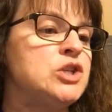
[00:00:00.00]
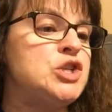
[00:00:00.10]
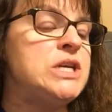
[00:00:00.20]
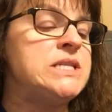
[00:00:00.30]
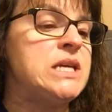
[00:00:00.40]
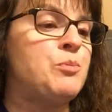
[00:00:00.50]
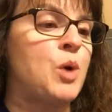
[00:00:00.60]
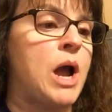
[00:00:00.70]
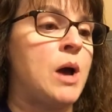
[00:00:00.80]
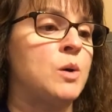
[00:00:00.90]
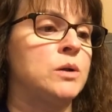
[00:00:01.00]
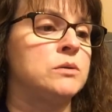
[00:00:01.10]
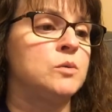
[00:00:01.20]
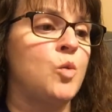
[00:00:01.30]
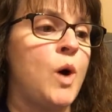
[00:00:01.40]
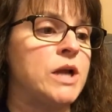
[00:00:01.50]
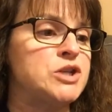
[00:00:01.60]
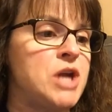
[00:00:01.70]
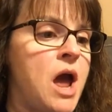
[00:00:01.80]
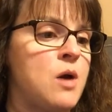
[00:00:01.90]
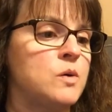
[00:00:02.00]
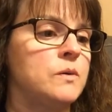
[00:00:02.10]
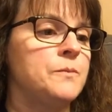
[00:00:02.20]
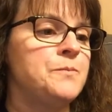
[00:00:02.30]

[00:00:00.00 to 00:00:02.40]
GT Prowl, watch out!